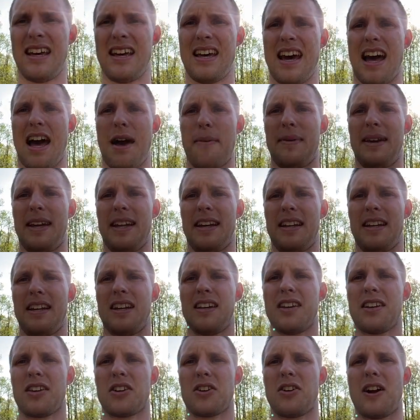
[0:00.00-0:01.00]
I mean,
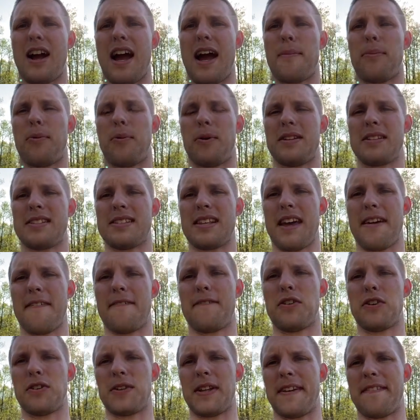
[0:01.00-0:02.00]
crap, once they
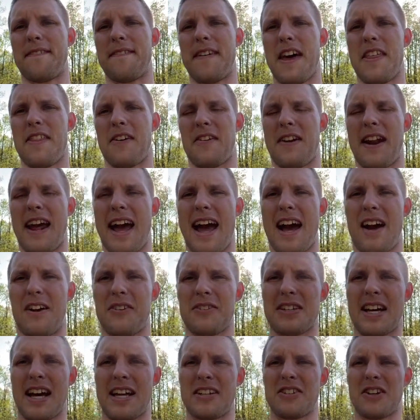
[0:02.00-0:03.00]
fully feathered
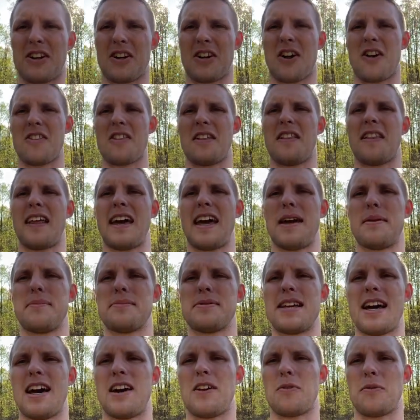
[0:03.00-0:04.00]
out, I took all the
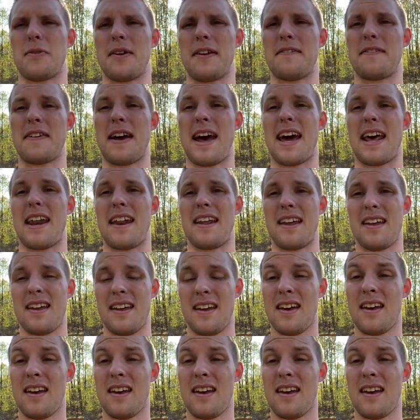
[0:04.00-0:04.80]
lamps out, and we've had